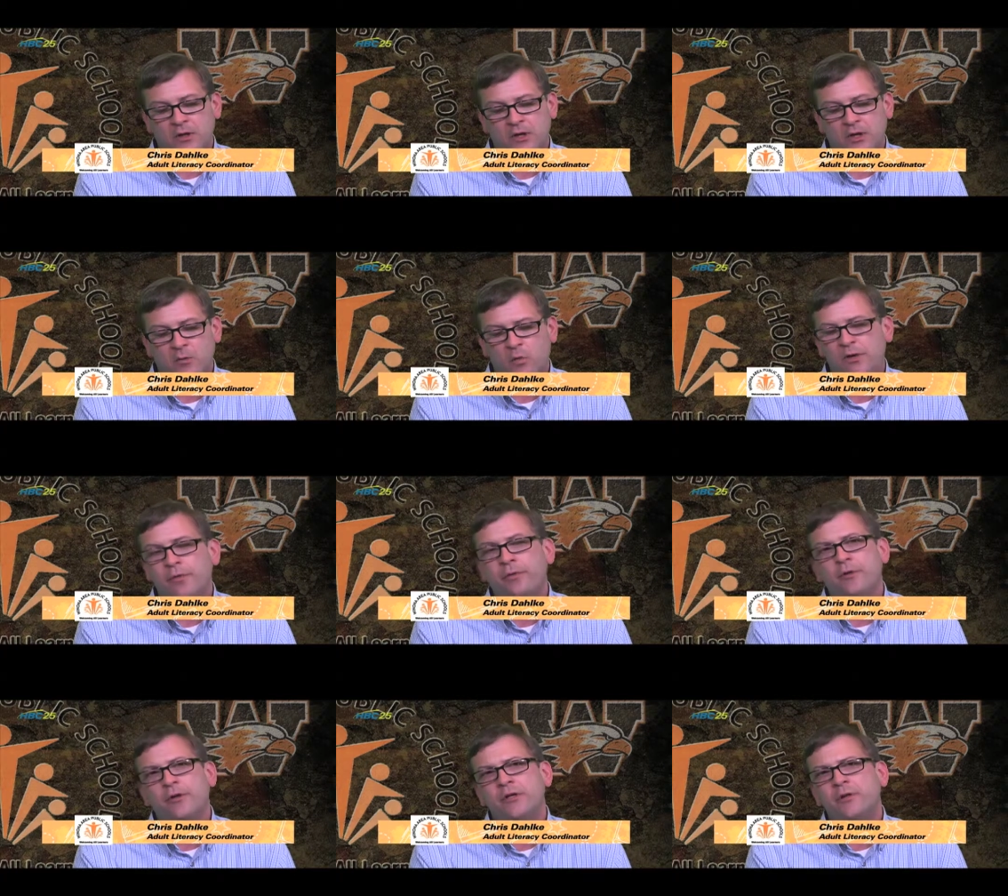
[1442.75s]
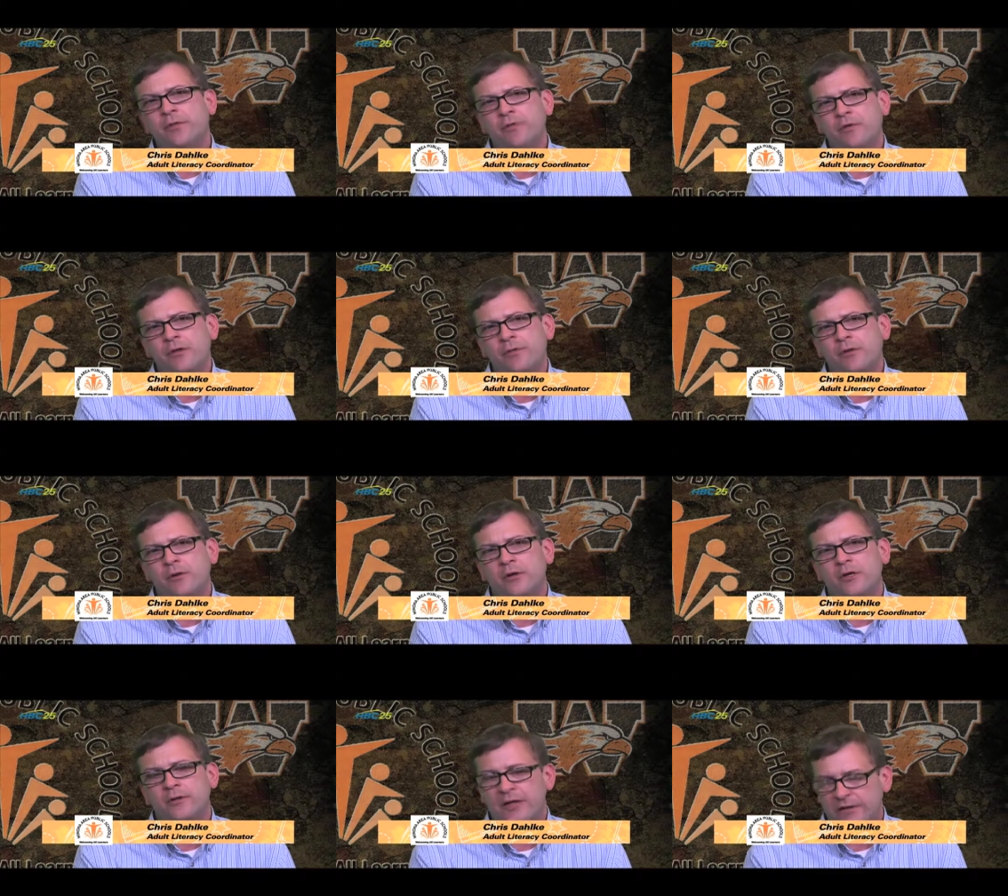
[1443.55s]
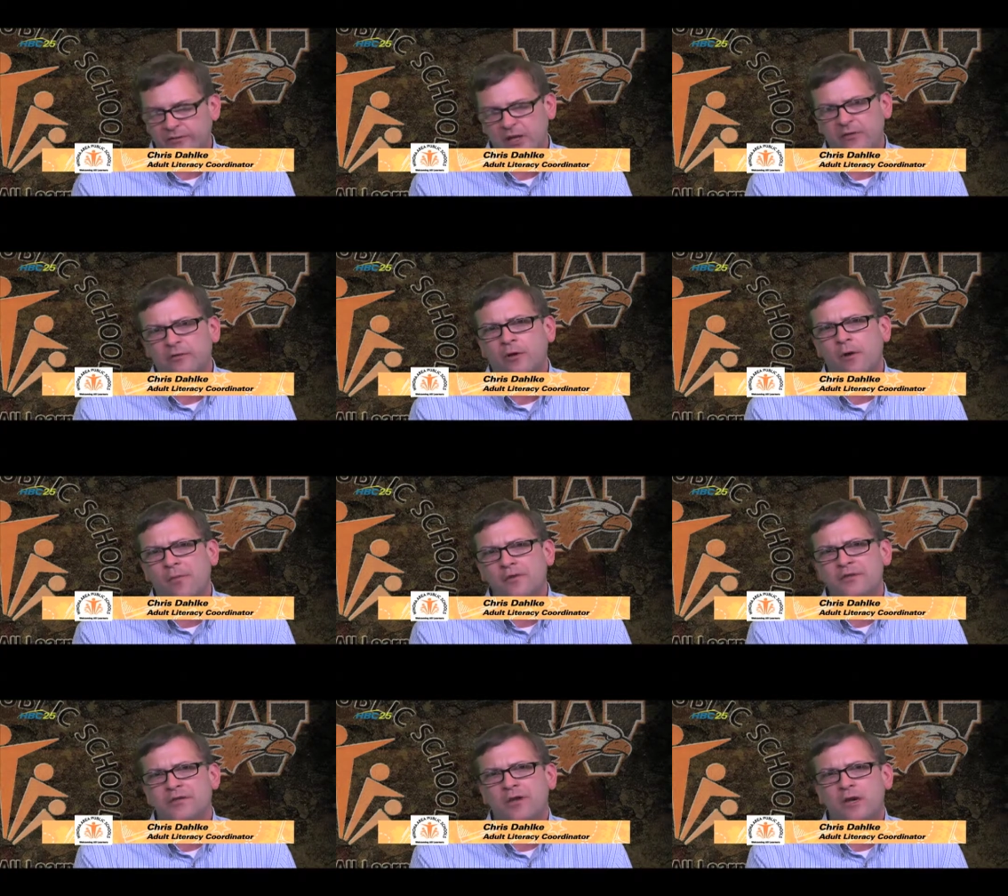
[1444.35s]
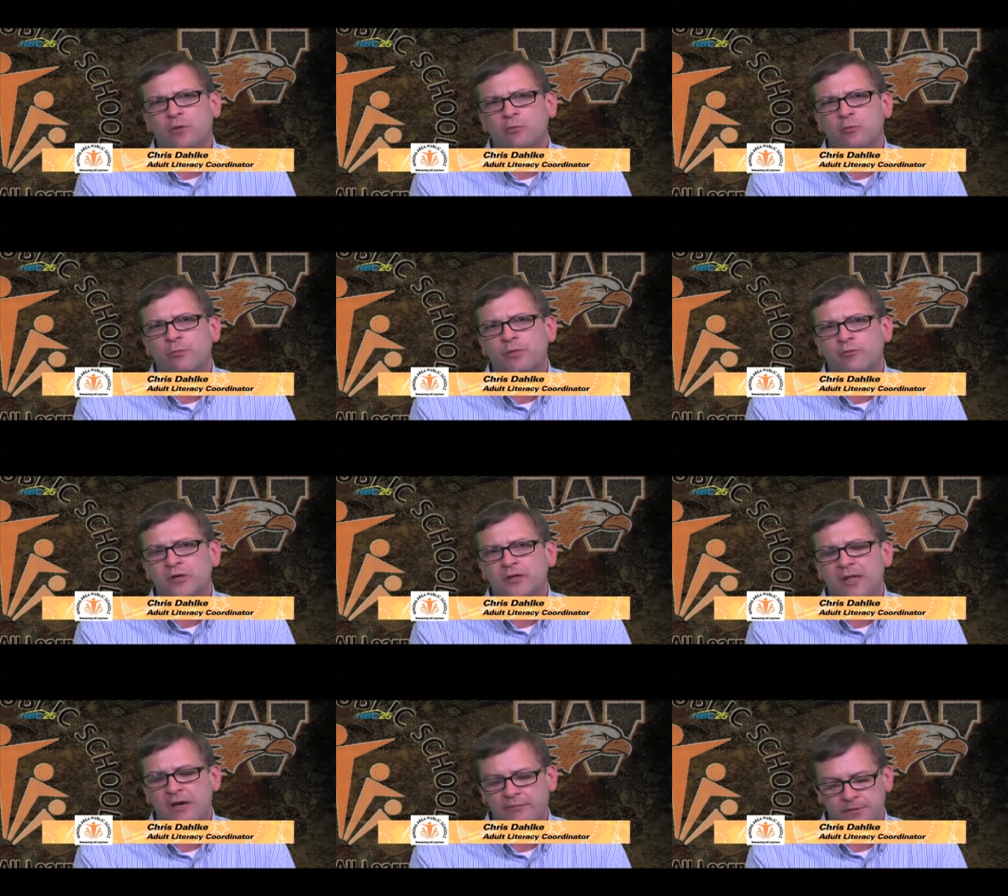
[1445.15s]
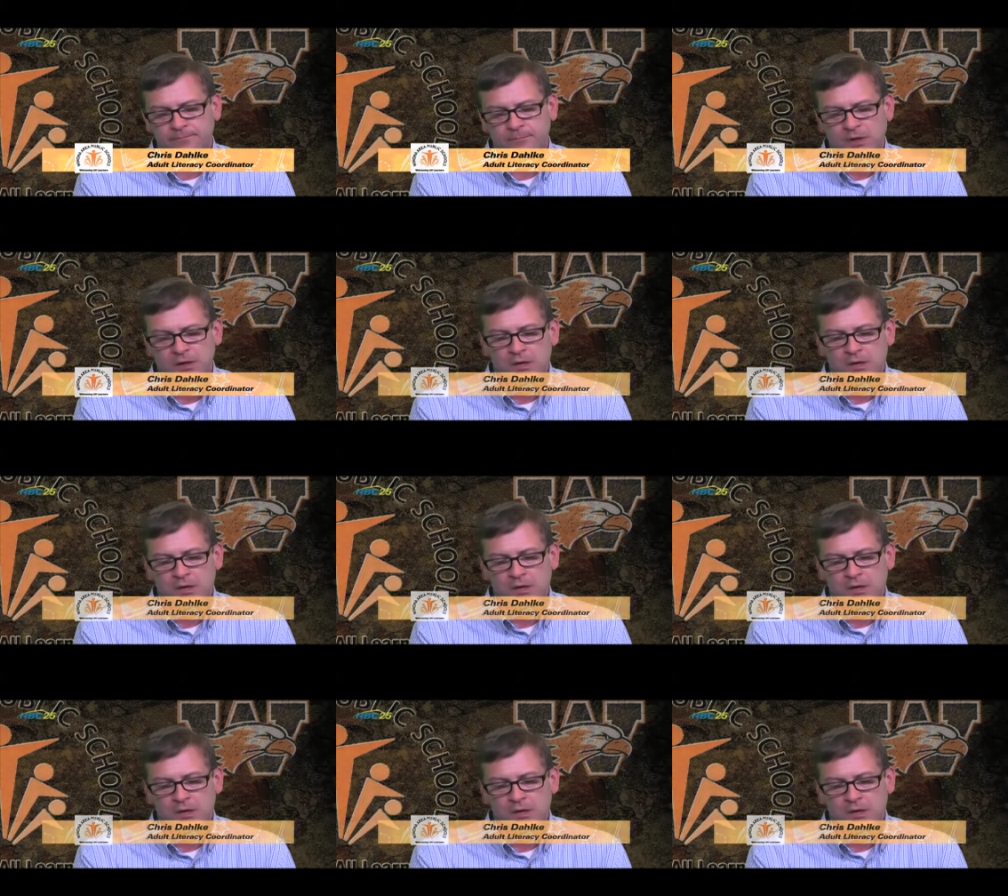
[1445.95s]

1.30 to 3.30, and that's at Southeast Tech, room 311.